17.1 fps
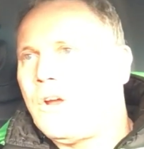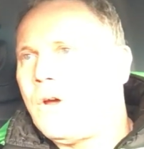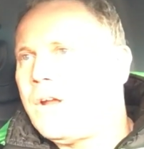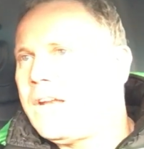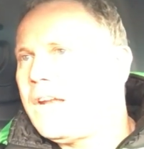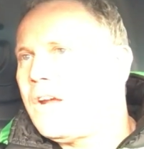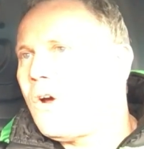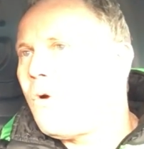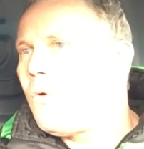know,
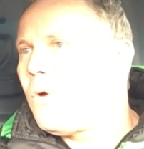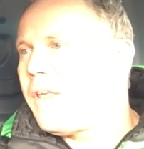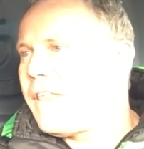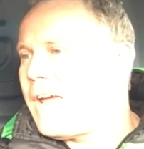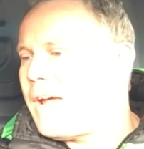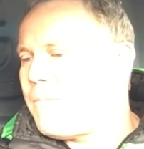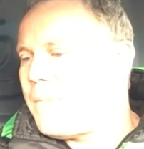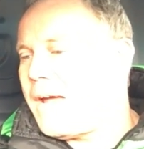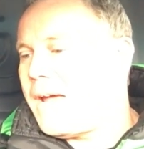and all of
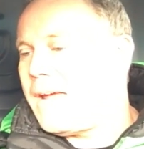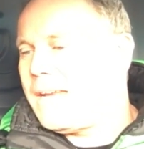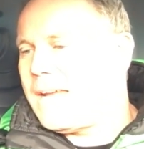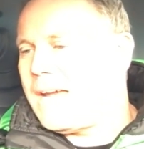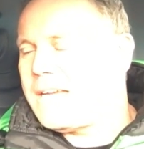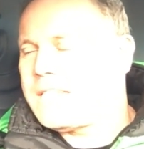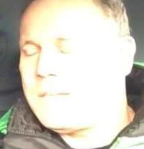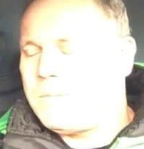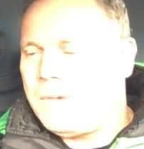that matting
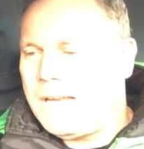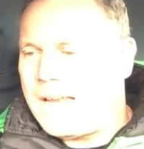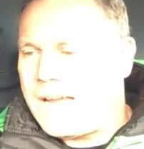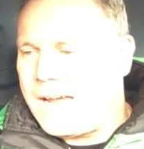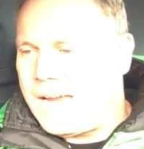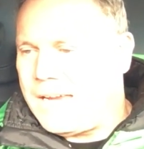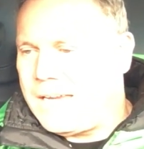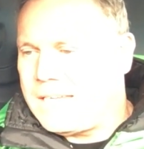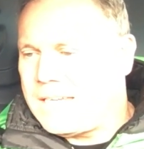has to be
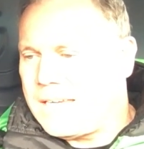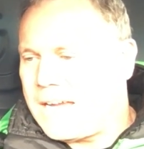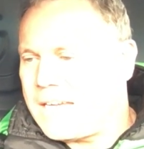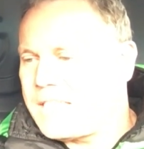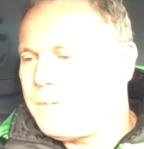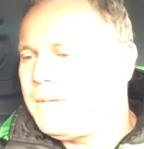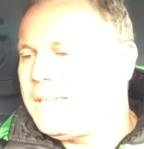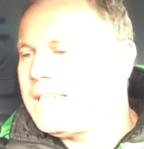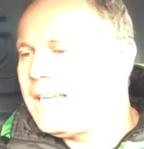laid,
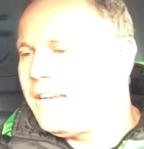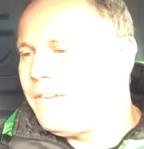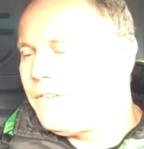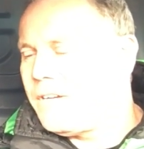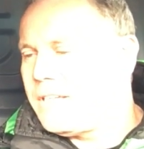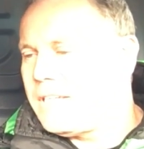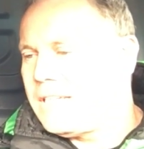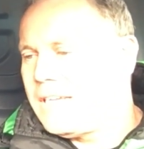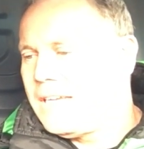has to be
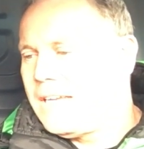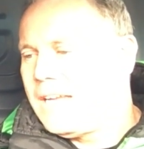delivered,